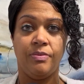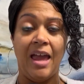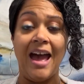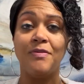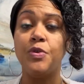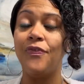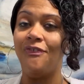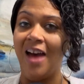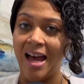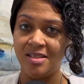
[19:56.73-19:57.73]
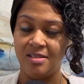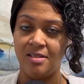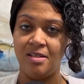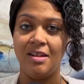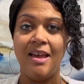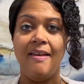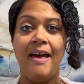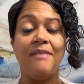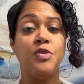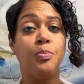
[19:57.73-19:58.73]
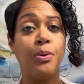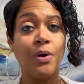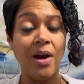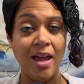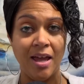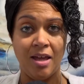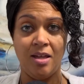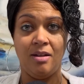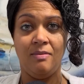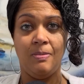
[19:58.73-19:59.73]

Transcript: Have you fasted? Have you prayed?